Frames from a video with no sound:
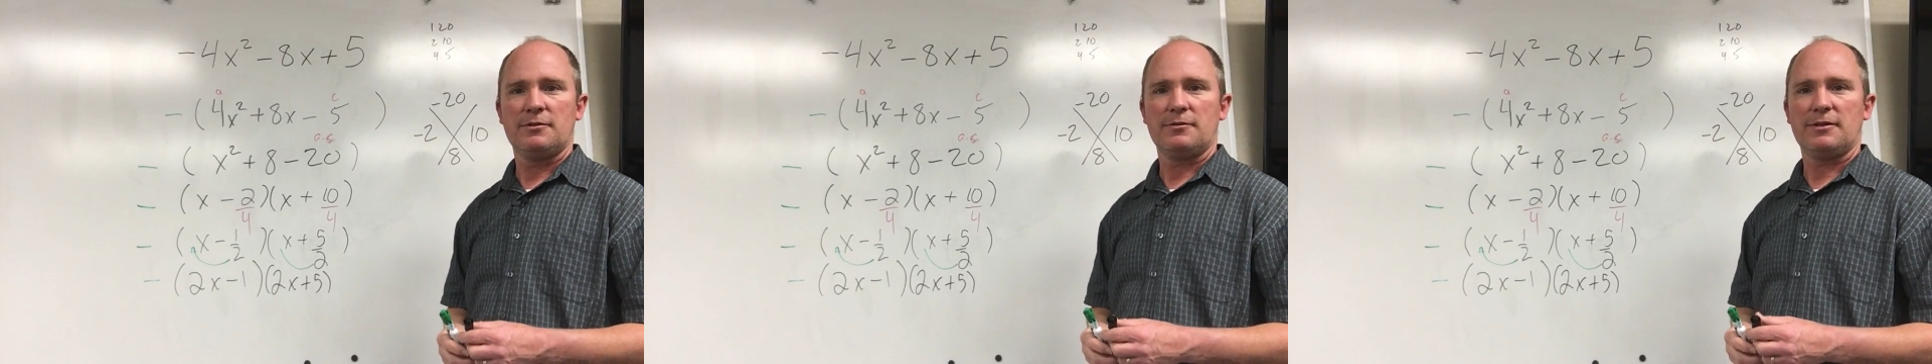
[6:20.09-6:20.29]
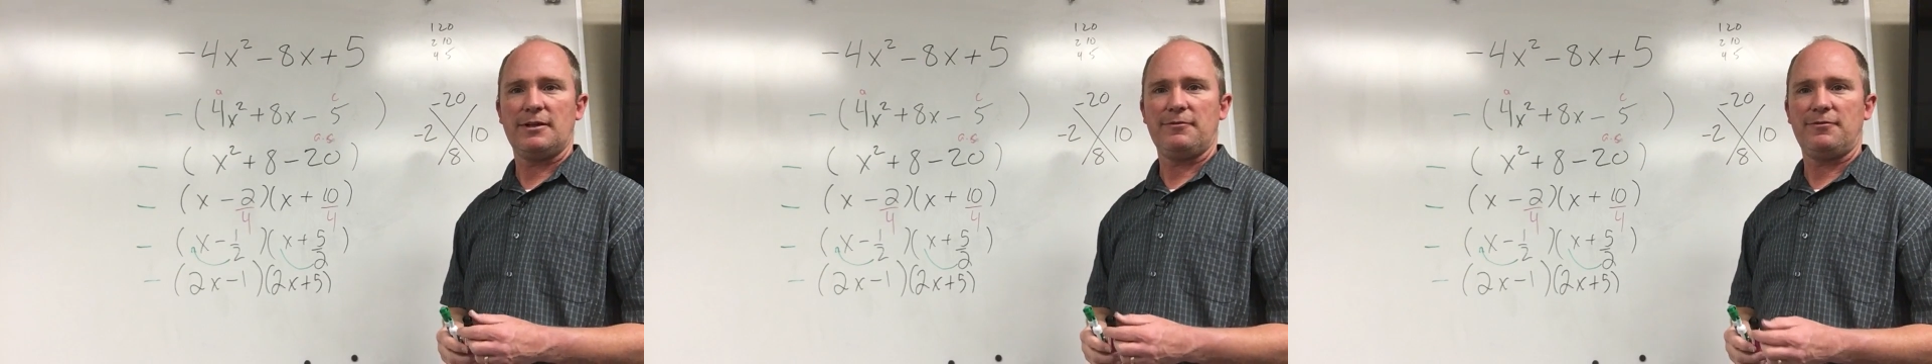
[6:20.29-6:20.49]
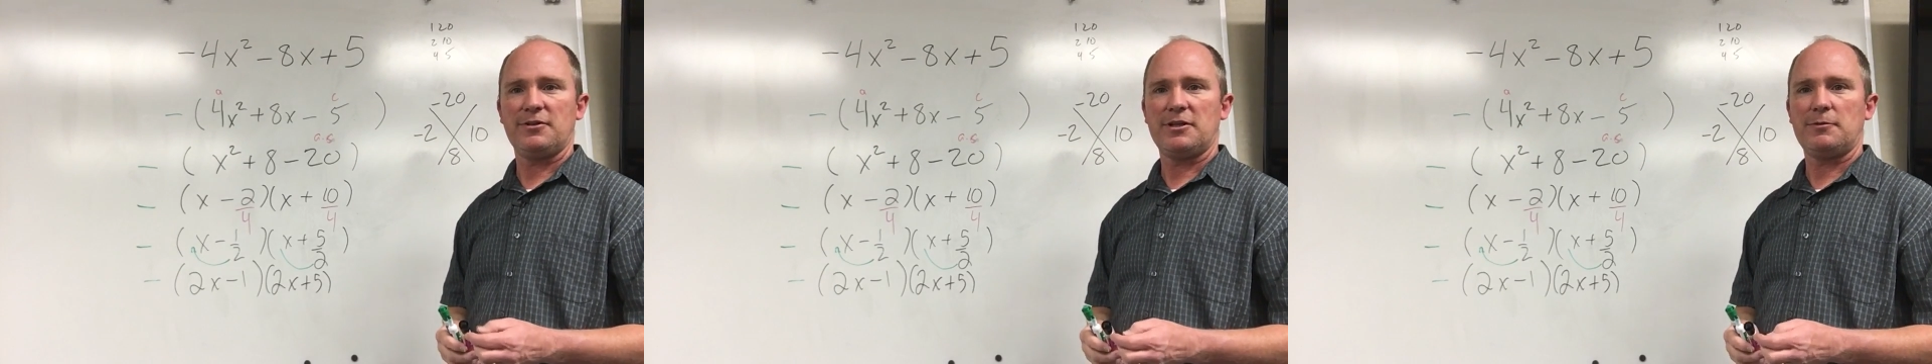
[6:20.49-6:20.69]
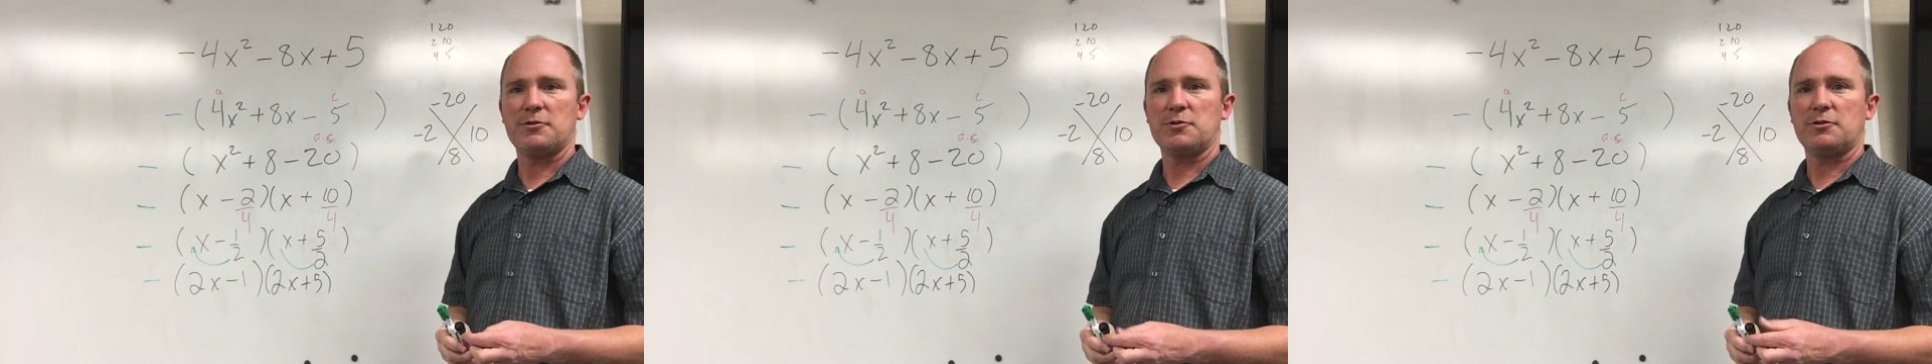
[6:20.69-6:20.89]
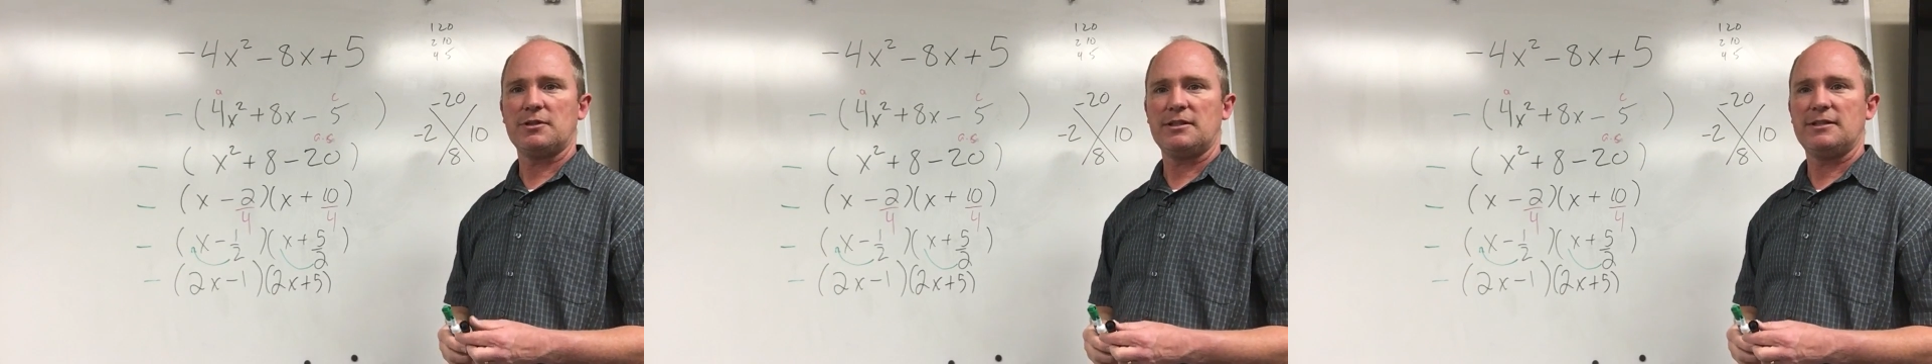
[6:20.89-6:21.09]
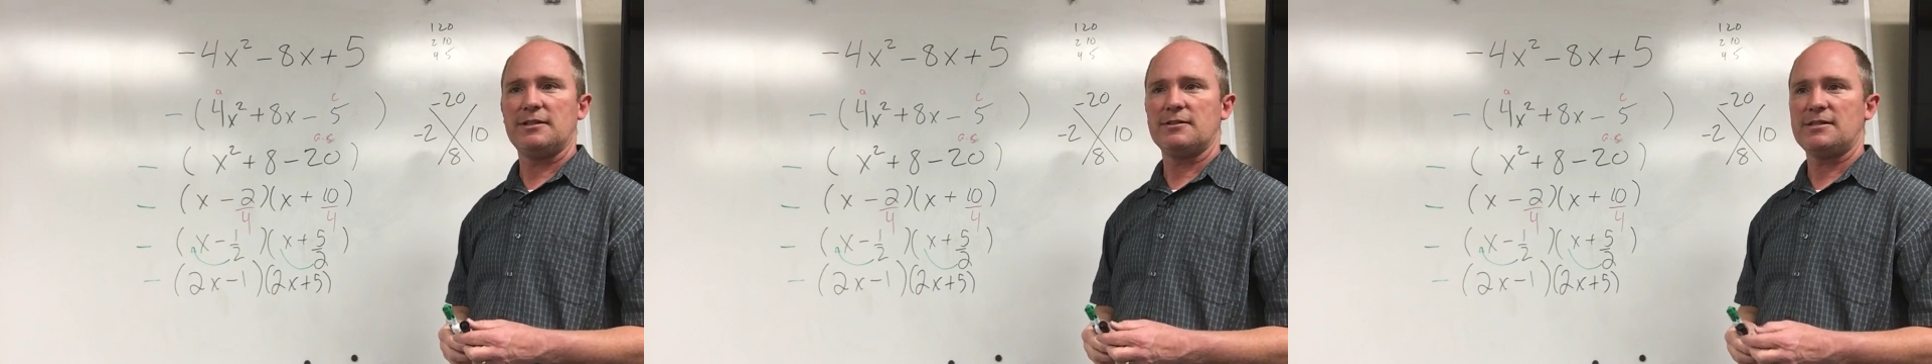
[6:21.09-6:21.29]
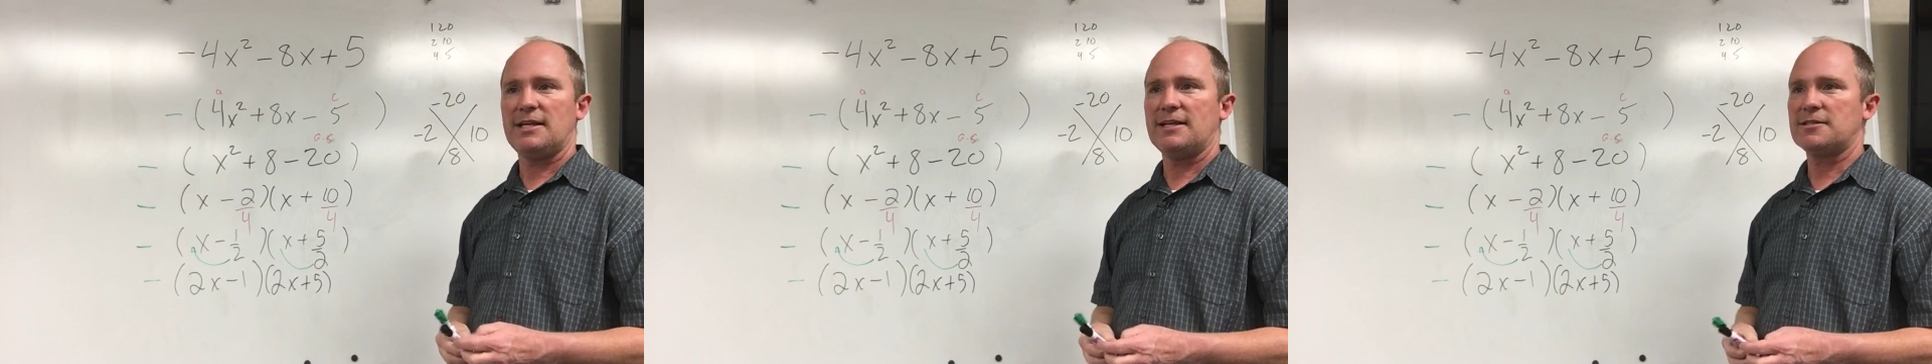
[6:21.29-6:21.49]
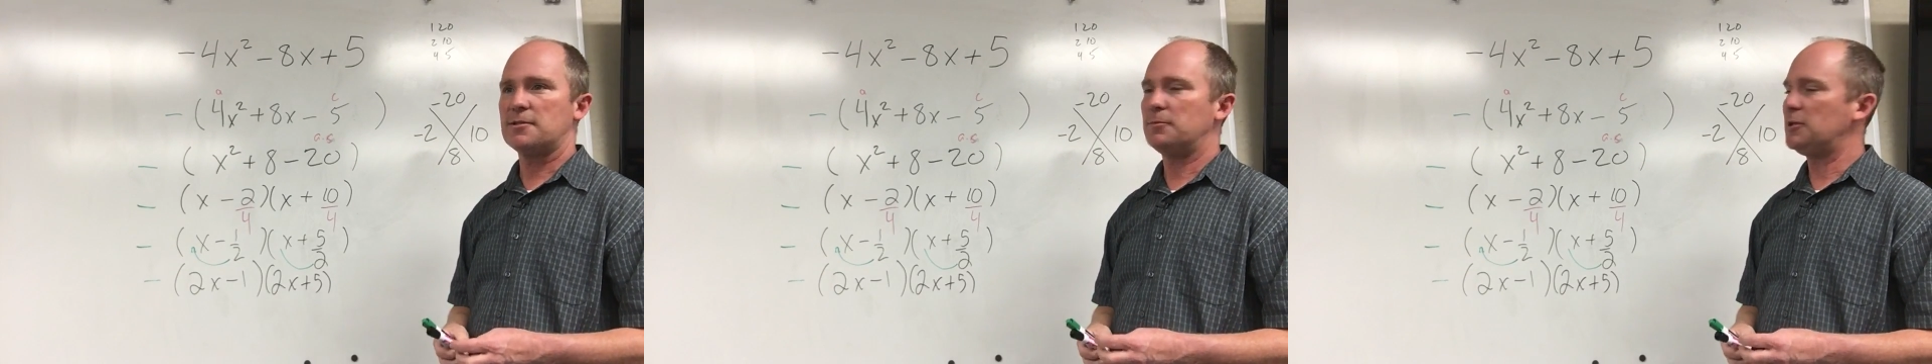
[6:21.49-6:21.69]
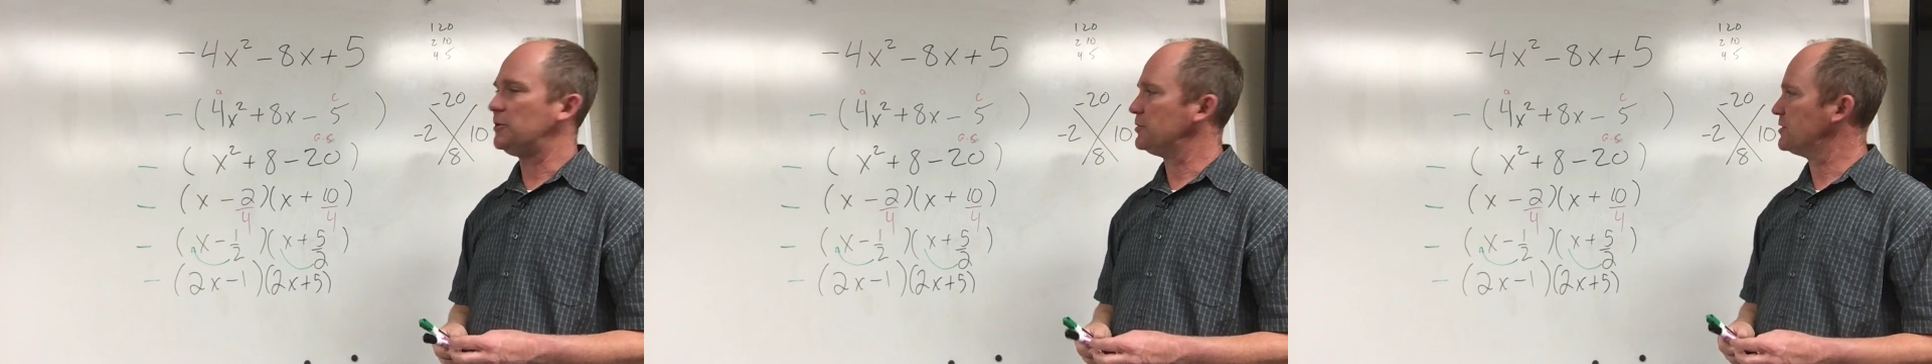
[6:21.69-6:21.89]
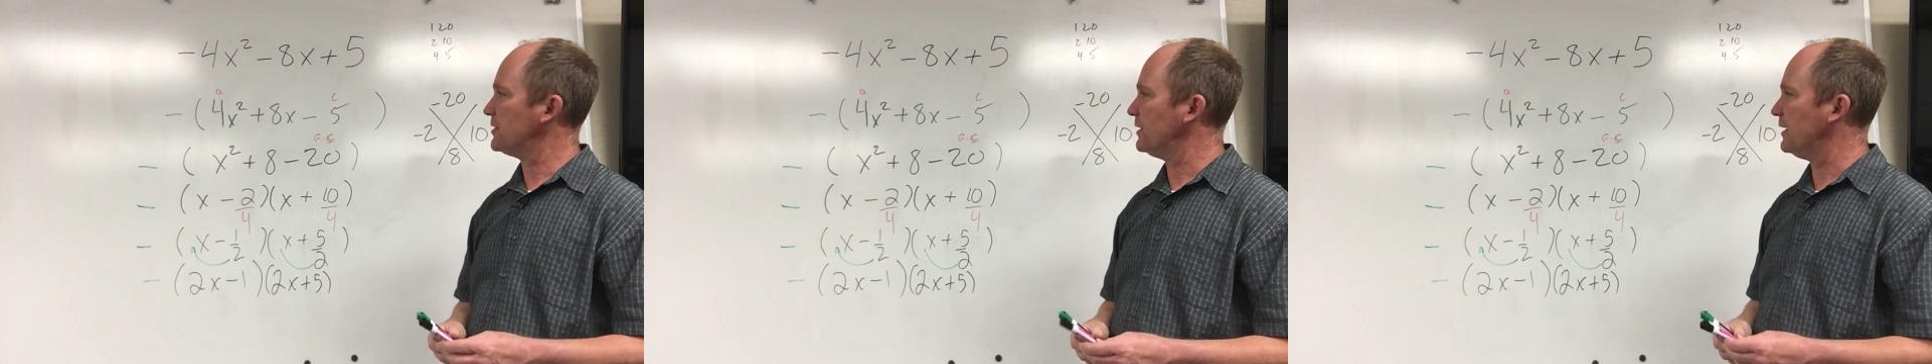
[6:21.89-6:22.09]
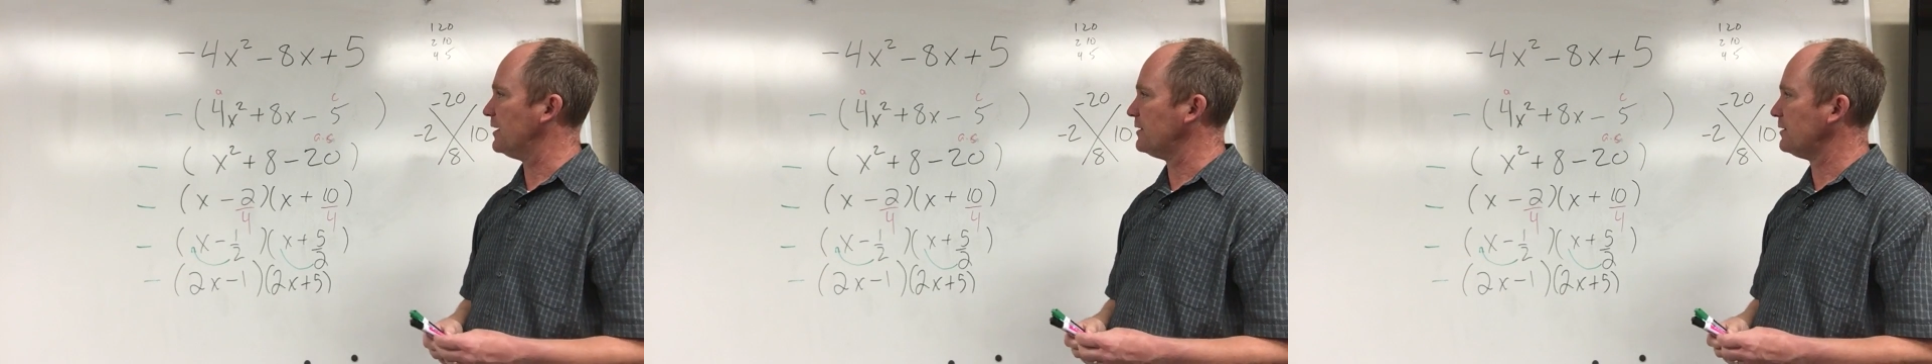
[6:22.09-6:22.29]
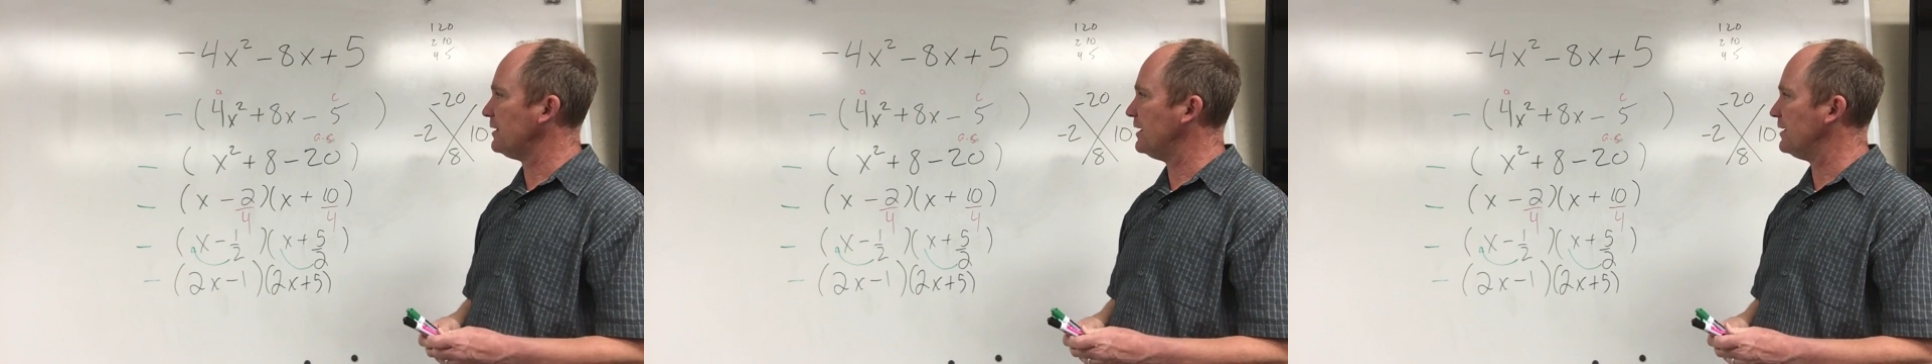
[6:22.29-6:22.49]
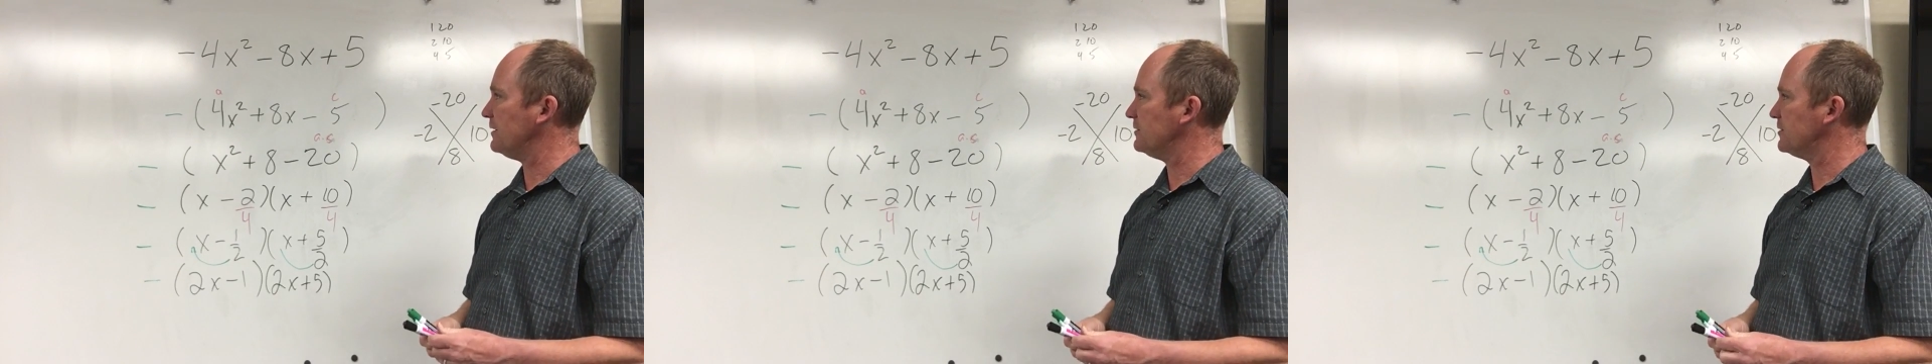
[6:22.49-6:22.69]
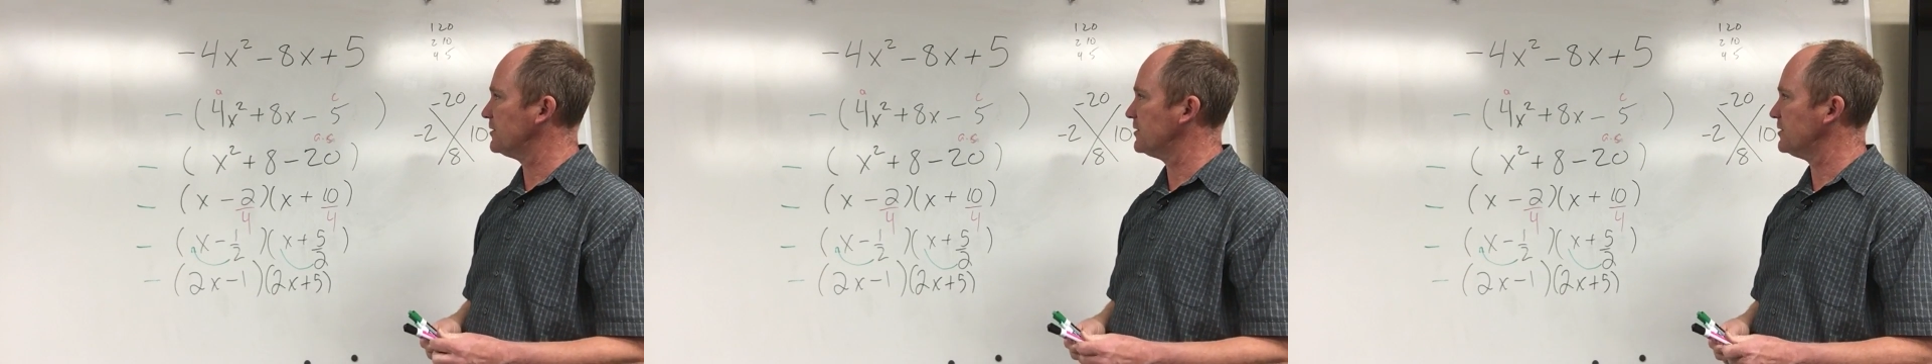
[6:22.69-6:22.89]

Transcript: right, figure out what's going on there, take some notes, and let it